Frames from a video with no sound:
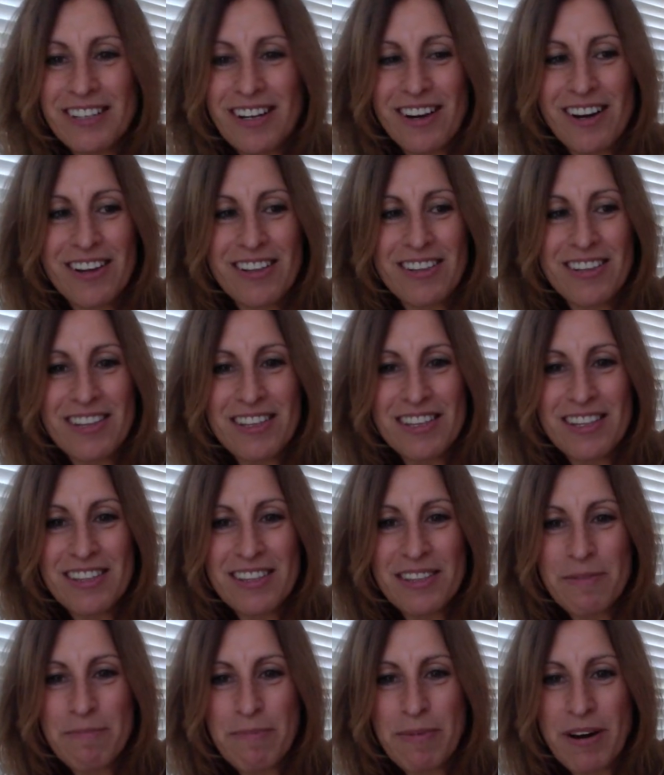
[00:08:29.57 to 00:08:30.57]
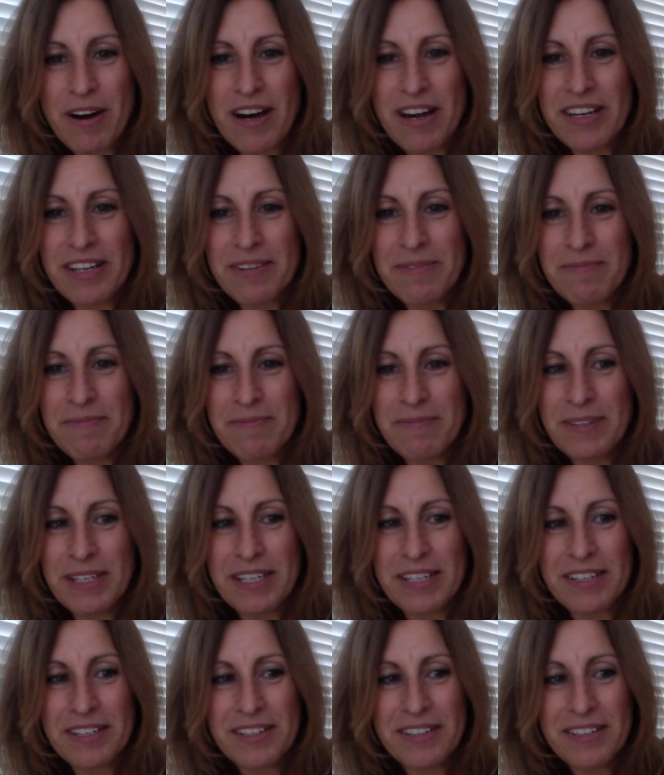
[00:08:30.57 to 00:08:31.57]
on the bottom
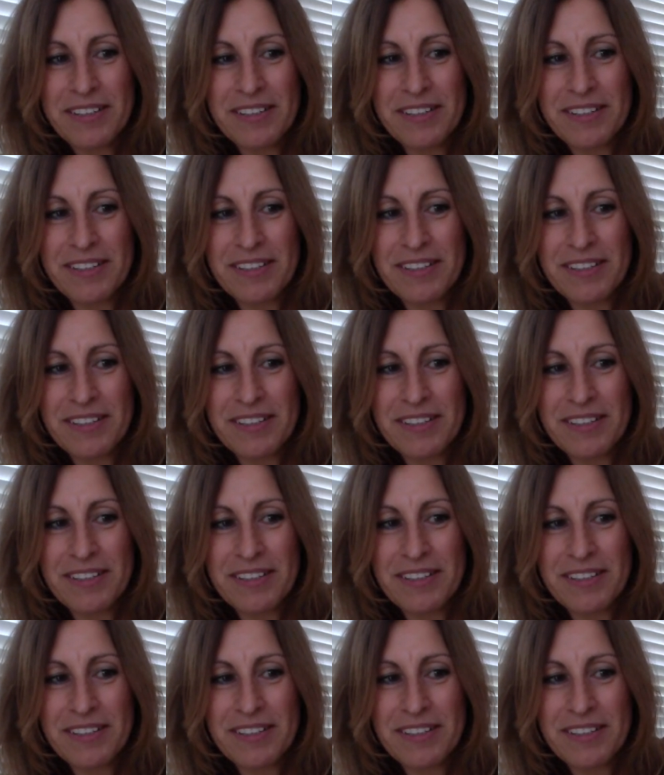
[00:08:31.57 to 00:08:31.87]
here